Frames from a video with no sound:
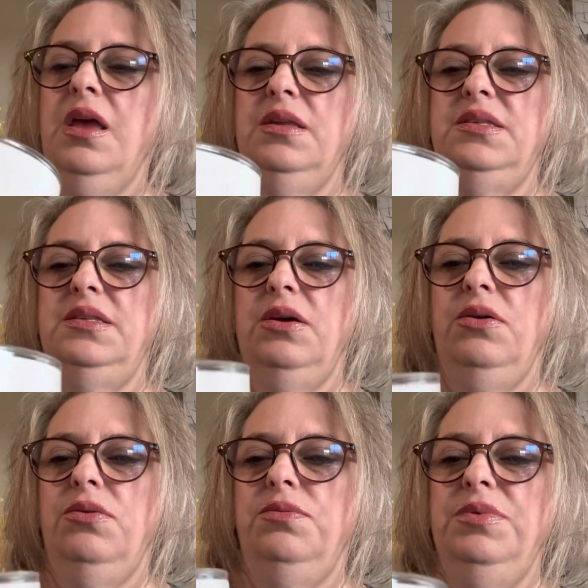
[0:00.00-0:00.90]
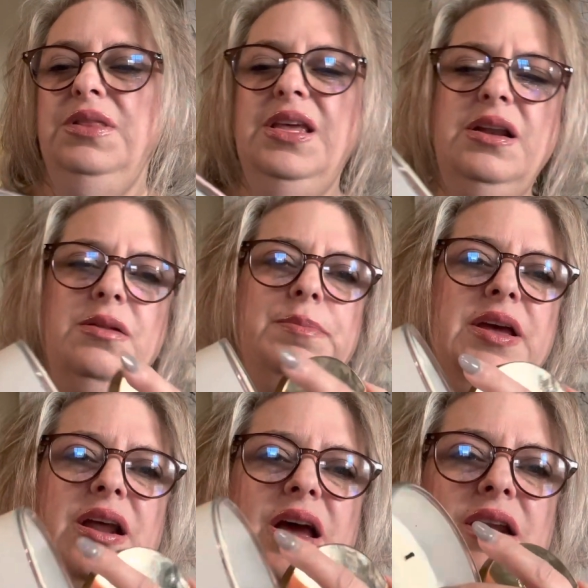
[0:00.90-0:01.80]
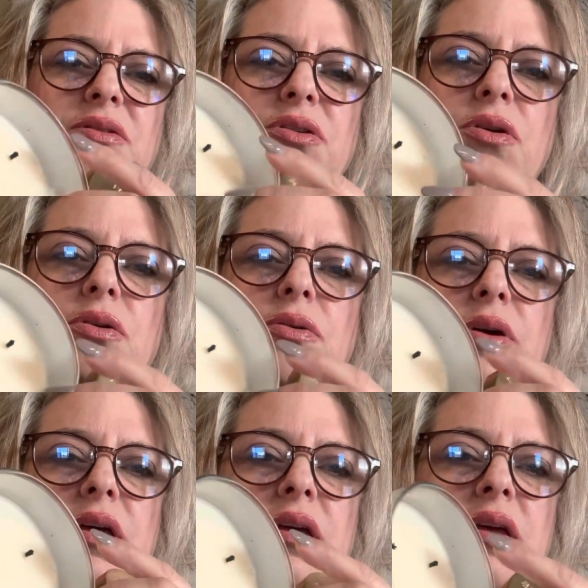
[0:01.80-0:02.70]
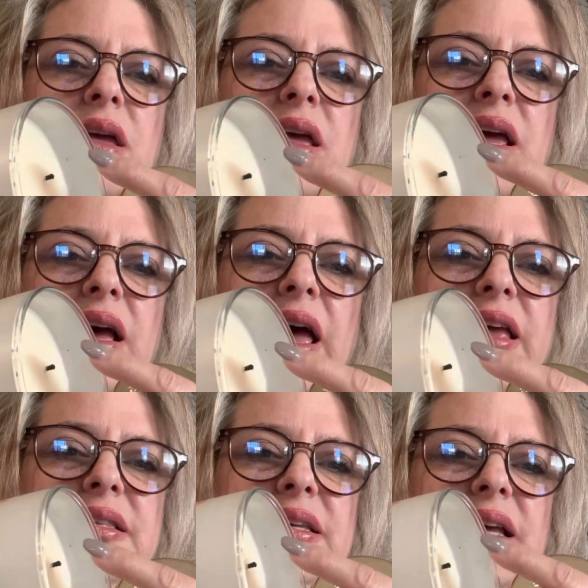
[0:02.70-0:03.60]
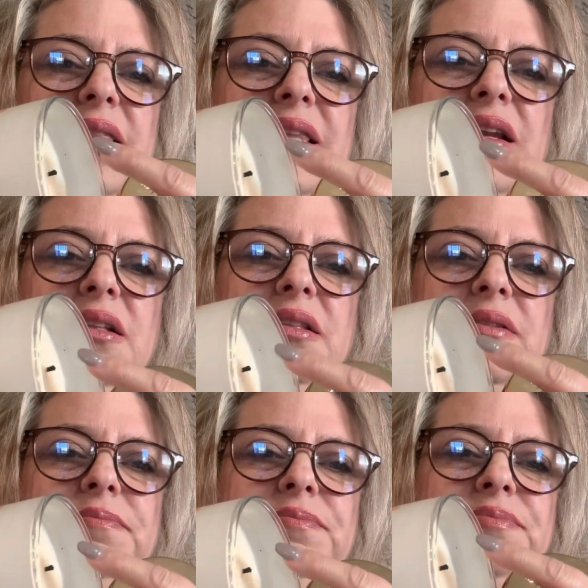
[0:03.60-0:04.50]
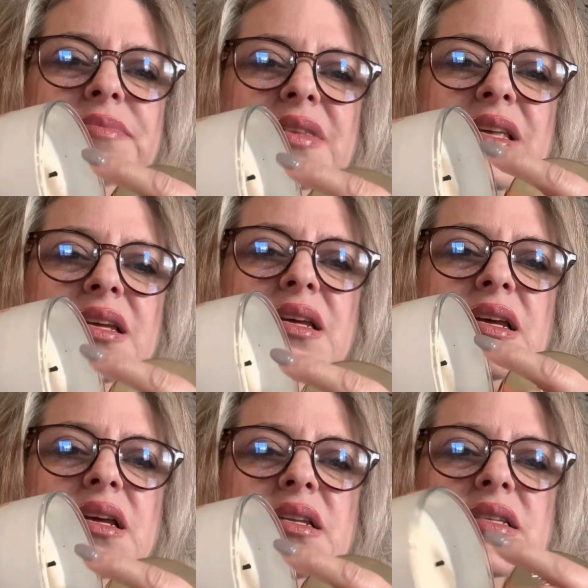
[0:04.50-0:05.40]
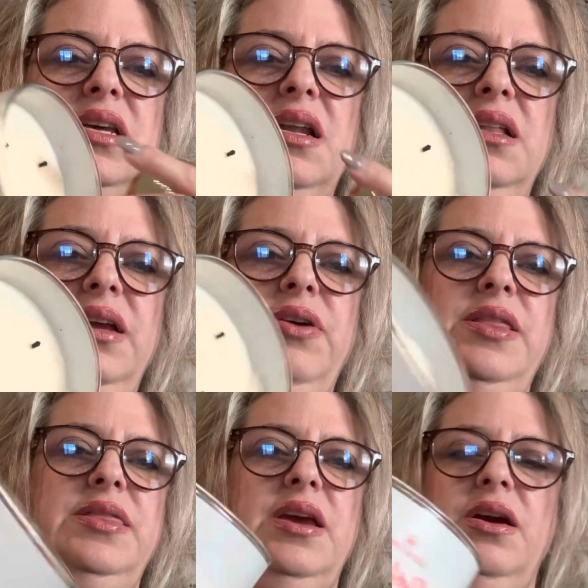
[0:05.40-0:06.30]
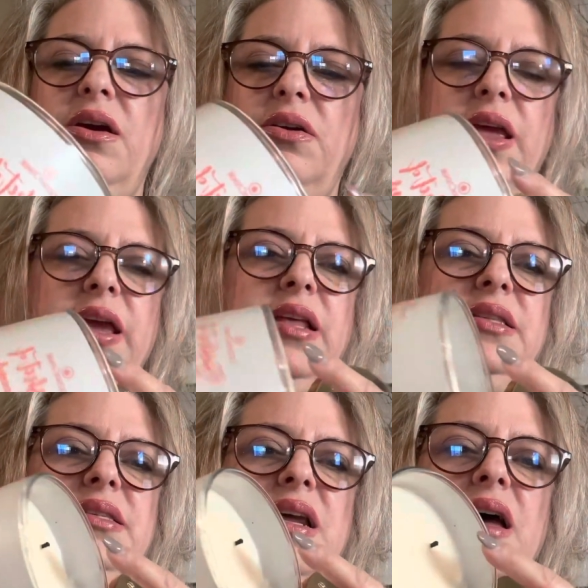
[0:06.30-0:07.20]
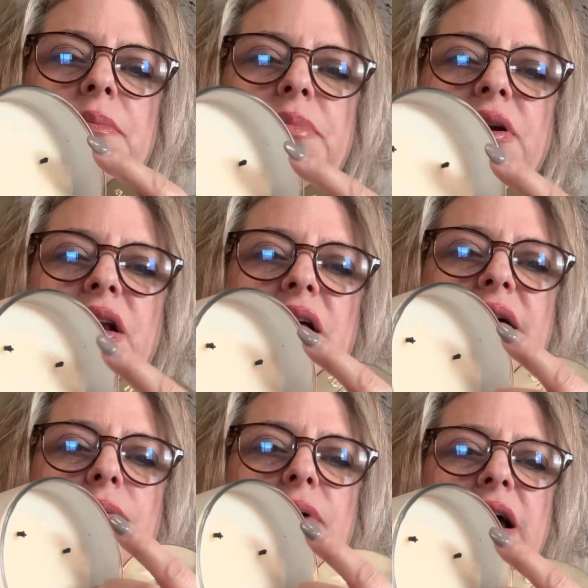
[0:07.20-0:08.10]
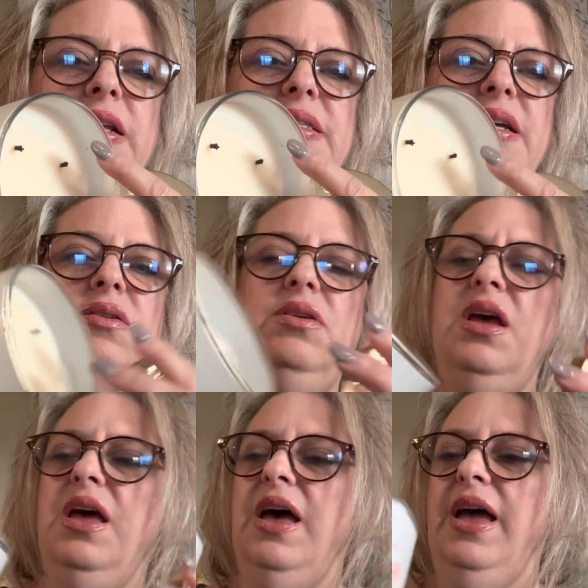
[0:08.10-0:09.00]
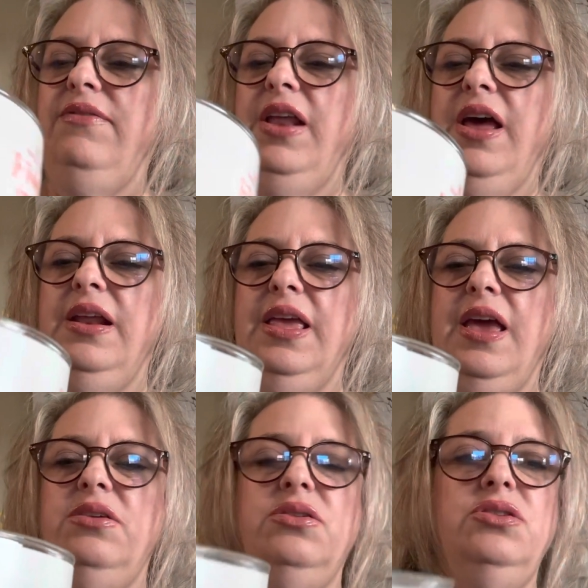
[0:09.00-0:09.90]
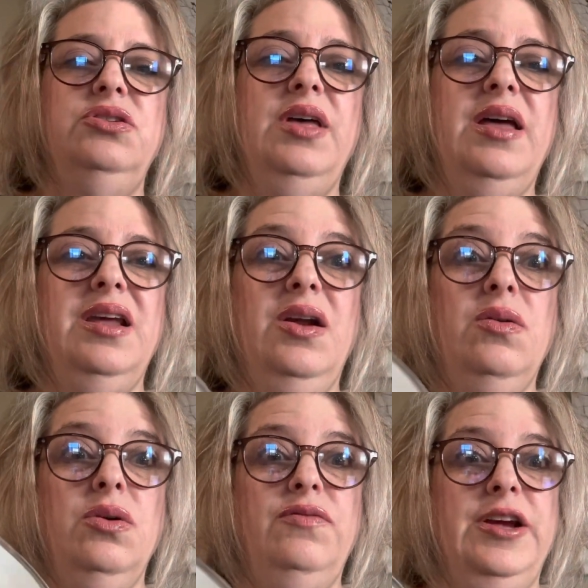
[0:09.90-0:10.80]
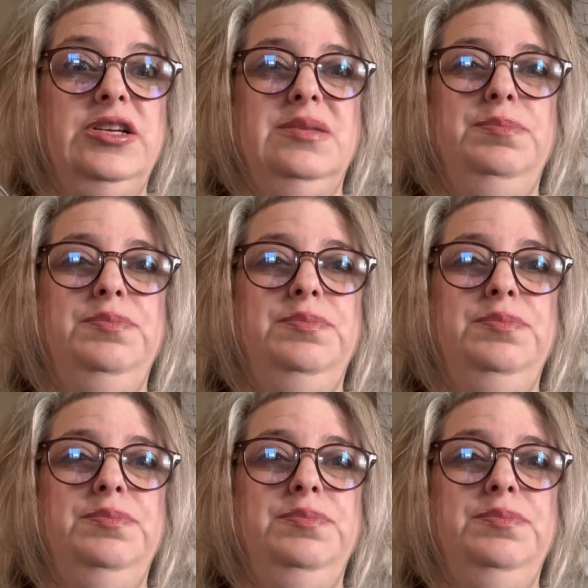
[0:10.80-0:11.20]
So little bit, I don't know, I can see a little tunneling right there, like it's not burning all that wax down. I haven't had a candle do that, and I don't know if I just